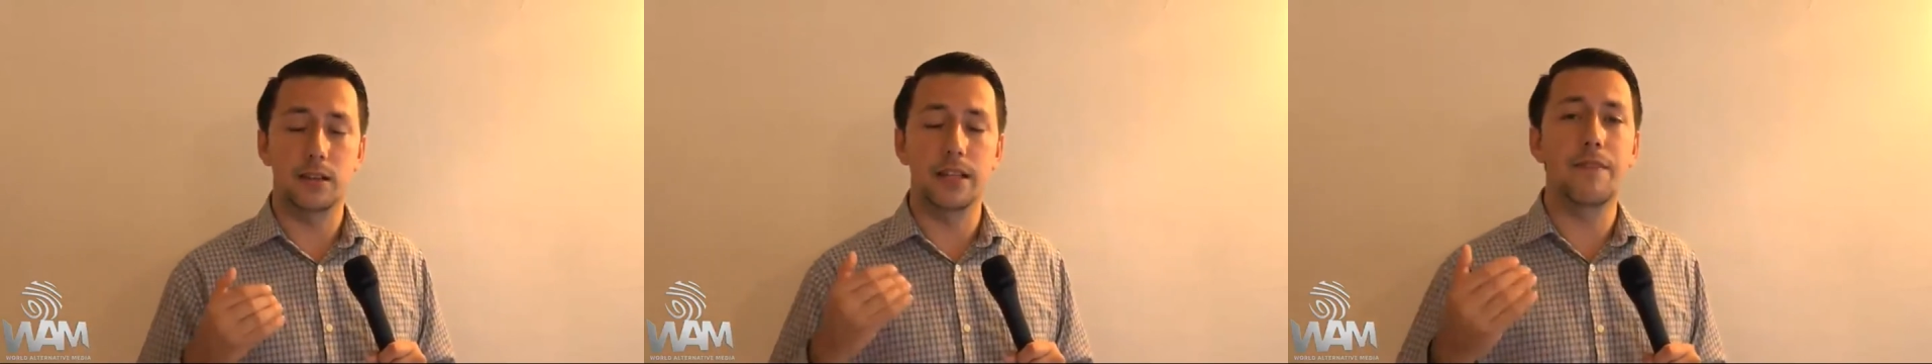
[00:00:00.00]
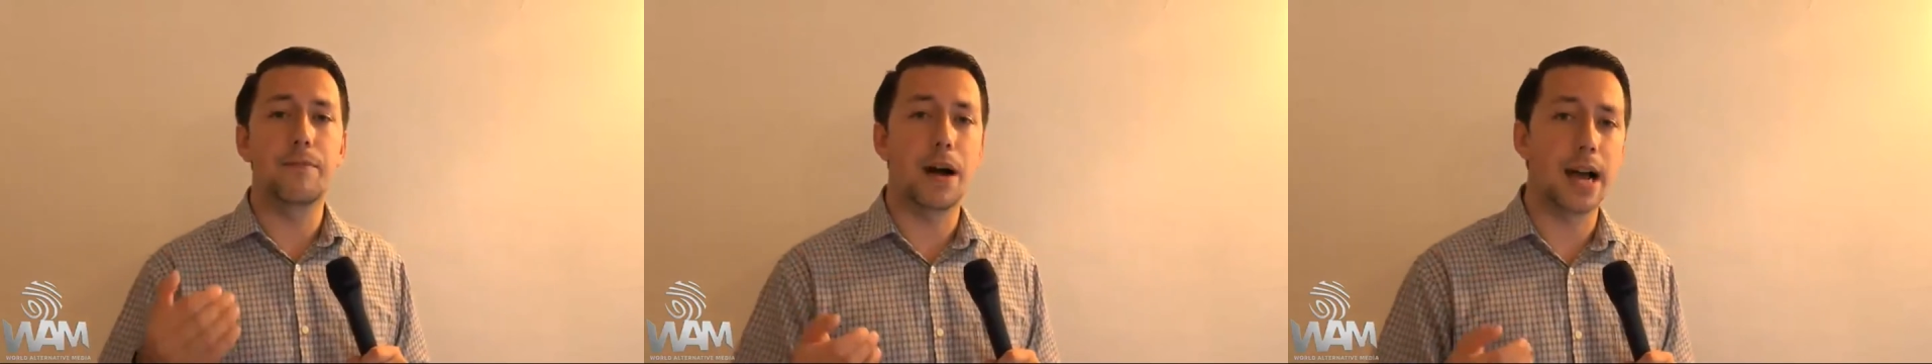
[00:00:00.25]

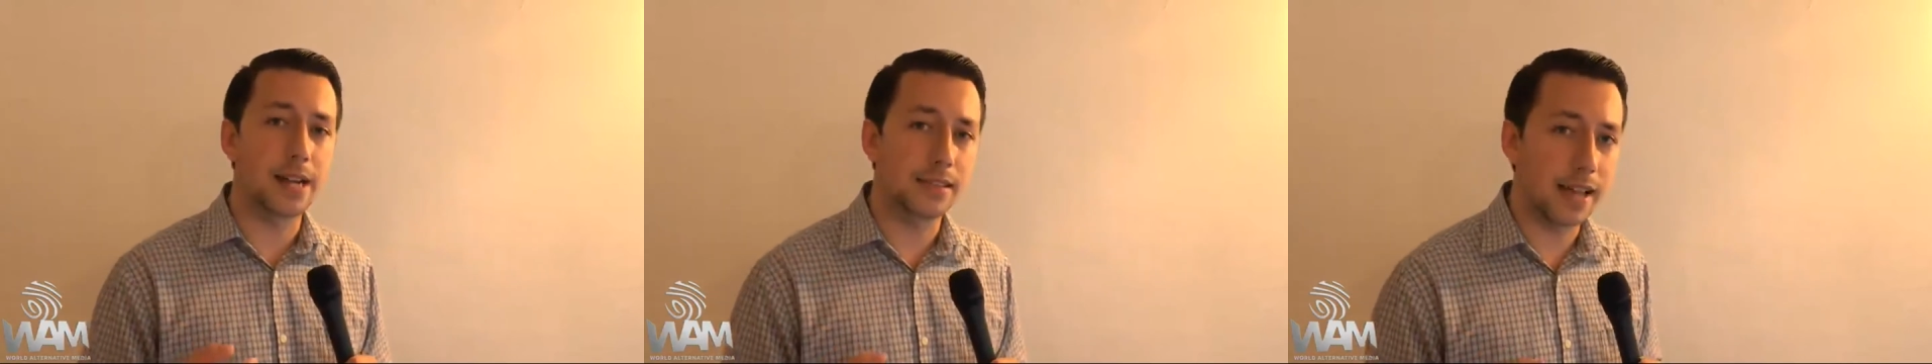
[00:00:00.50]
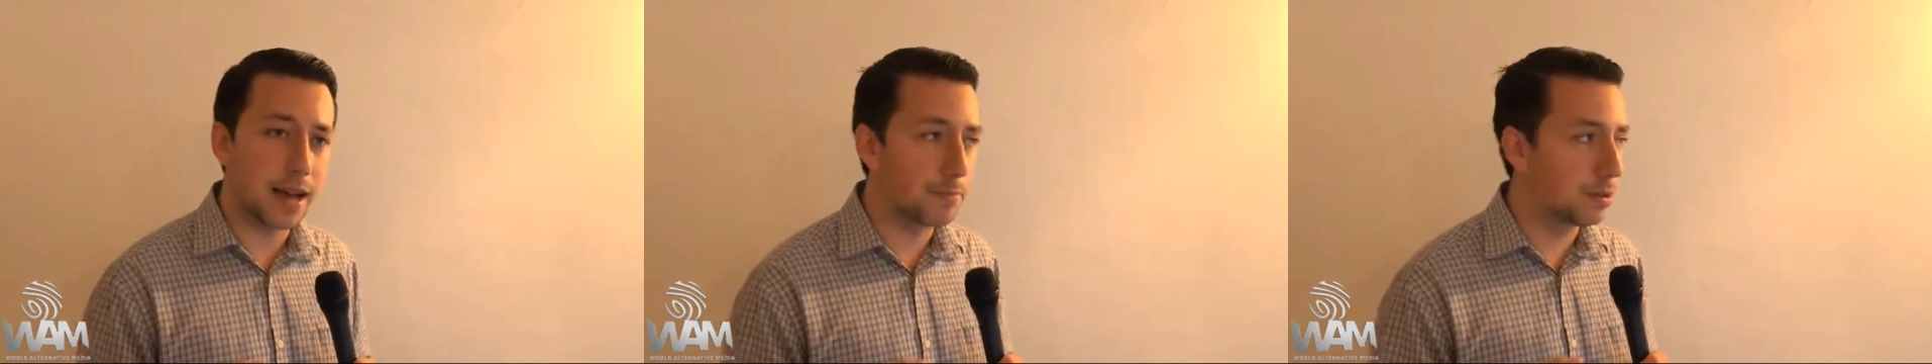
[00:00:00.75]
live by
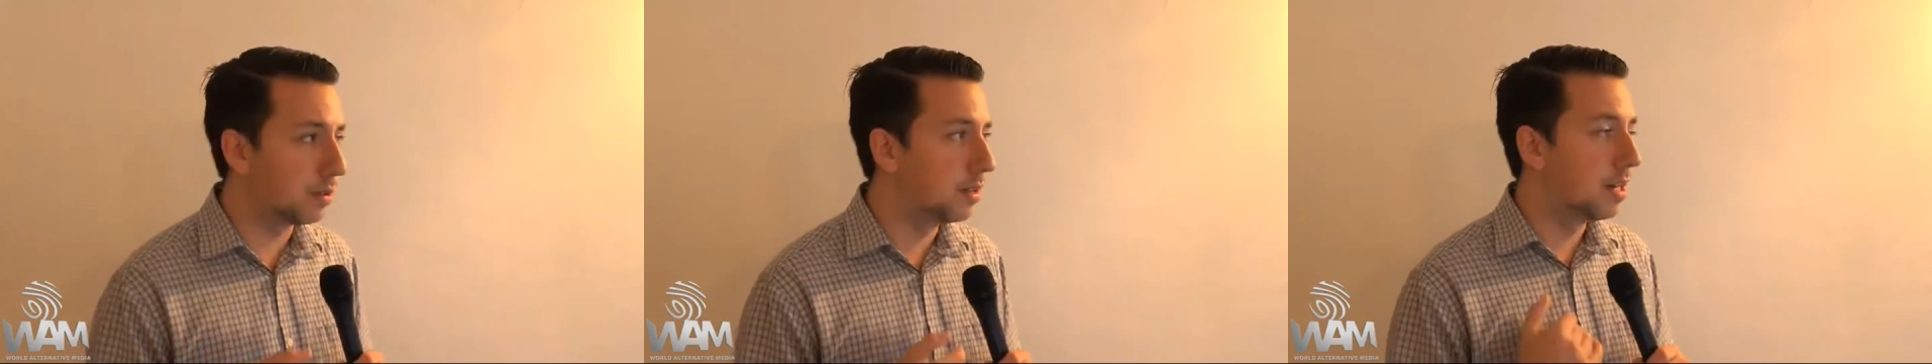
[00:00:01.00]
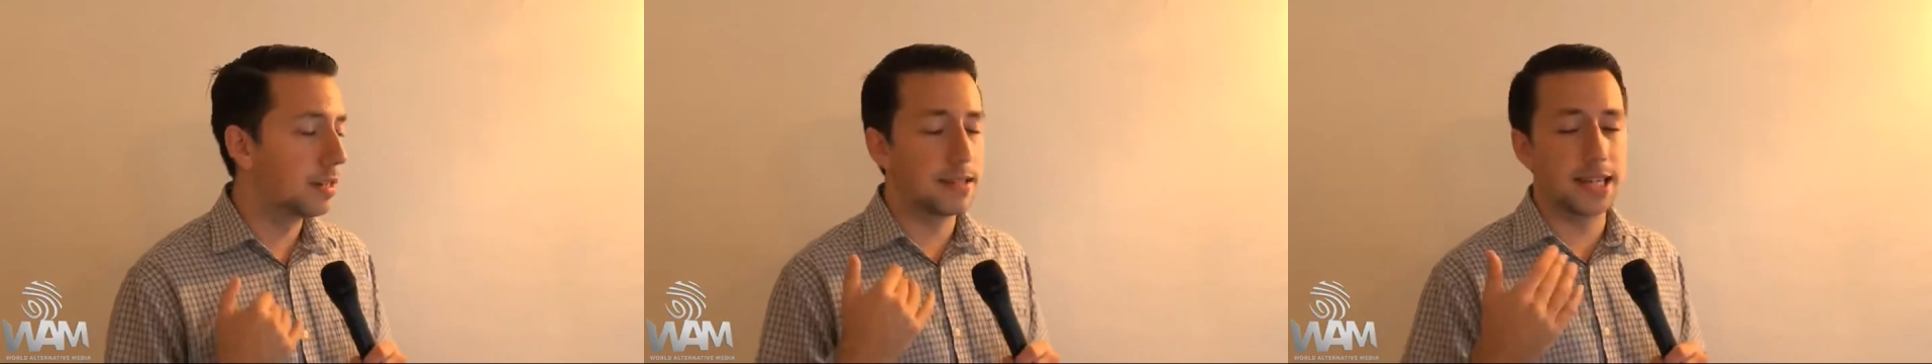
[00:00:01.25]
example,
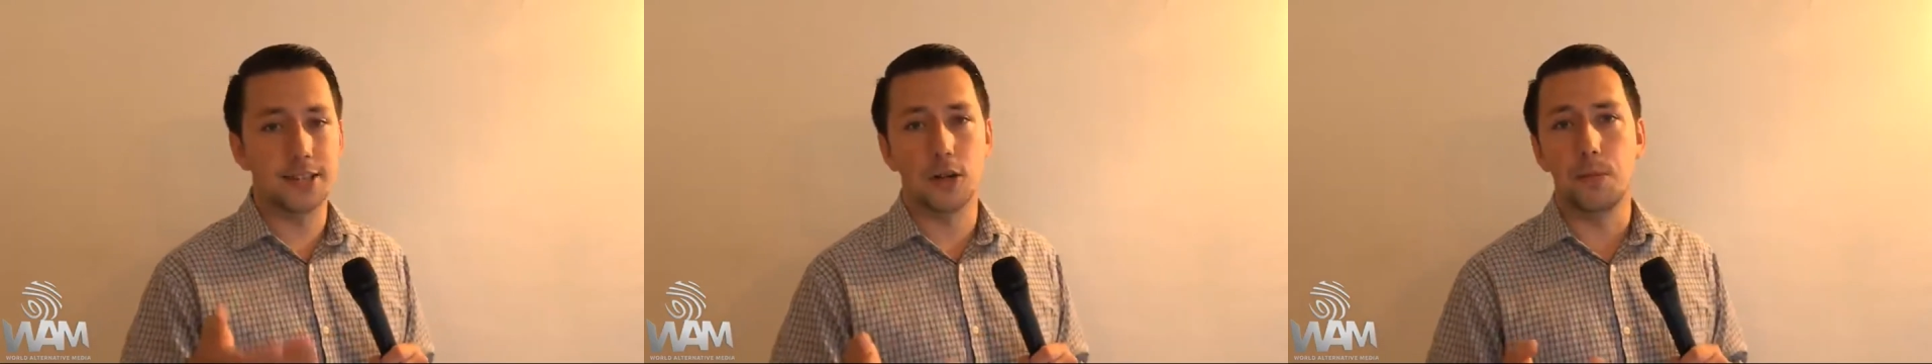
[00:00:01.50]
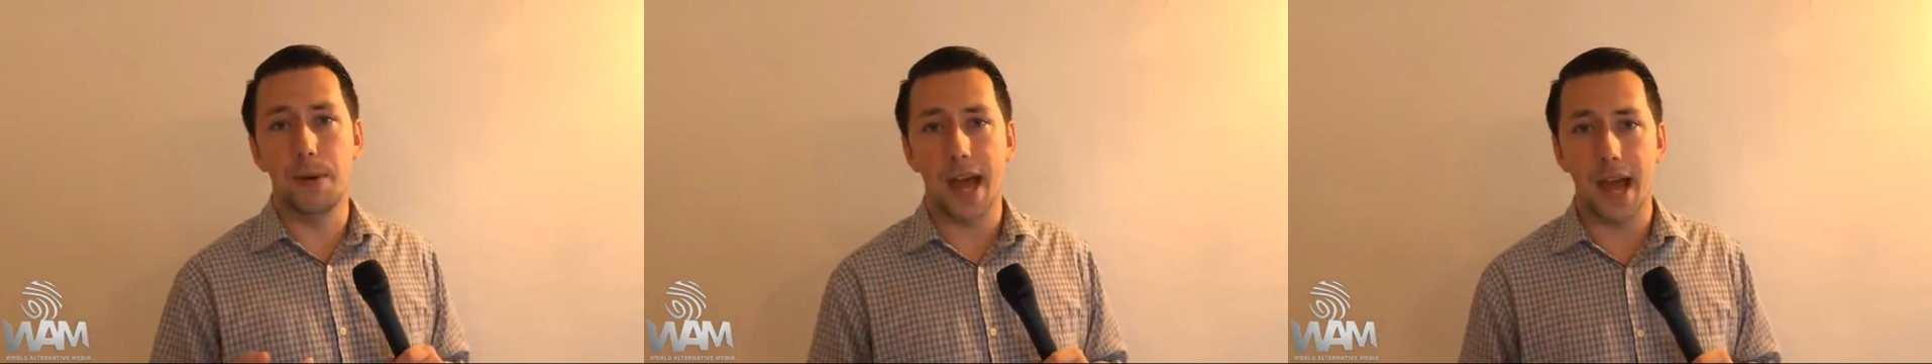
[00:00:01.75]

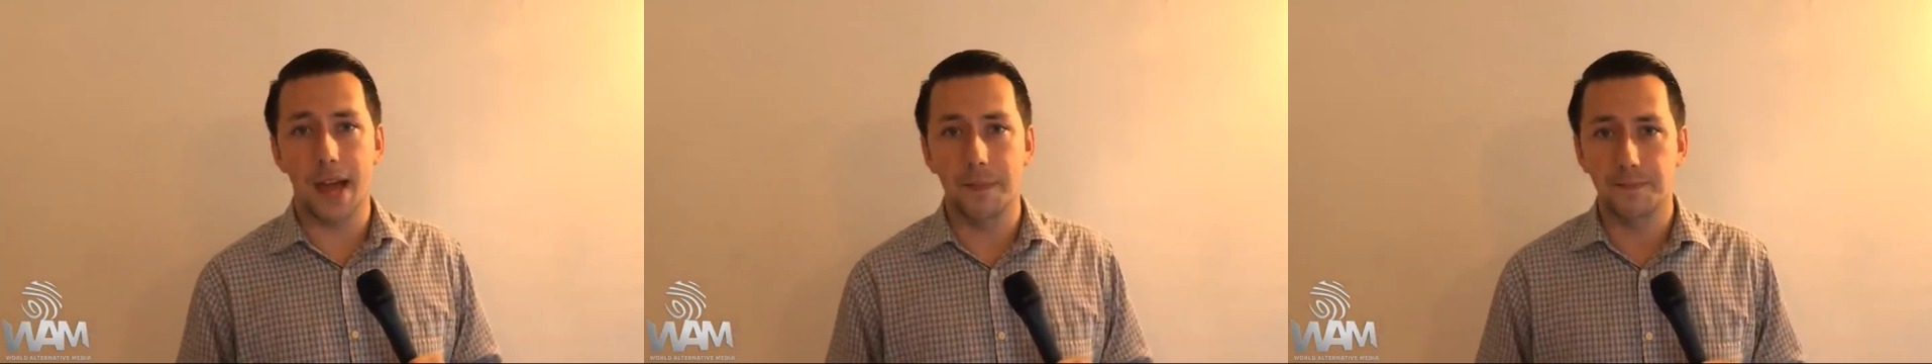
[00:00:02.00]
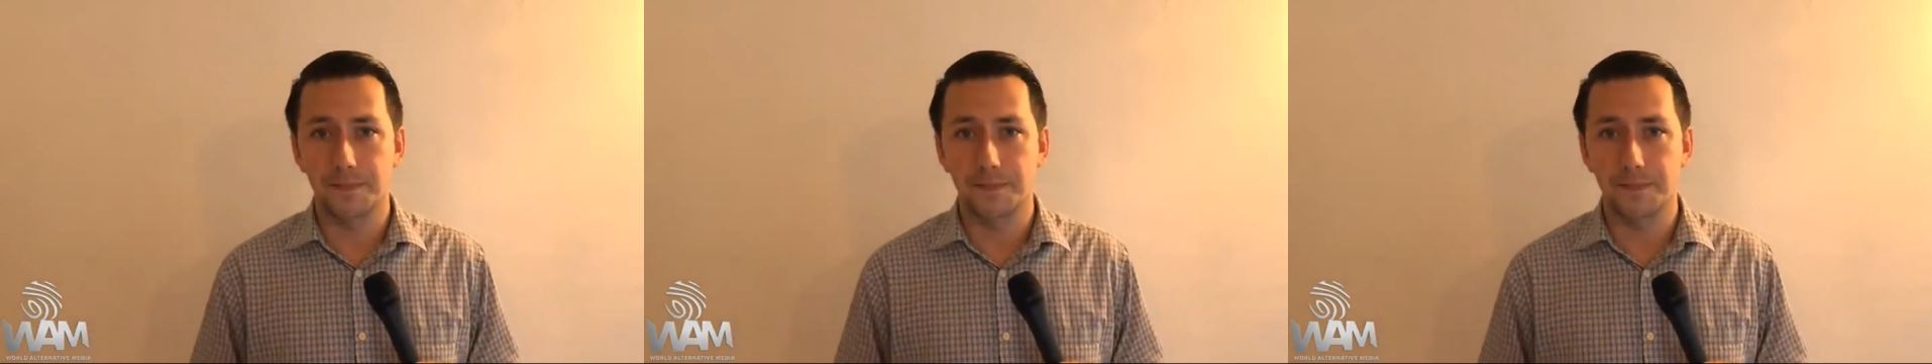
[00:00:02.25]
disobey,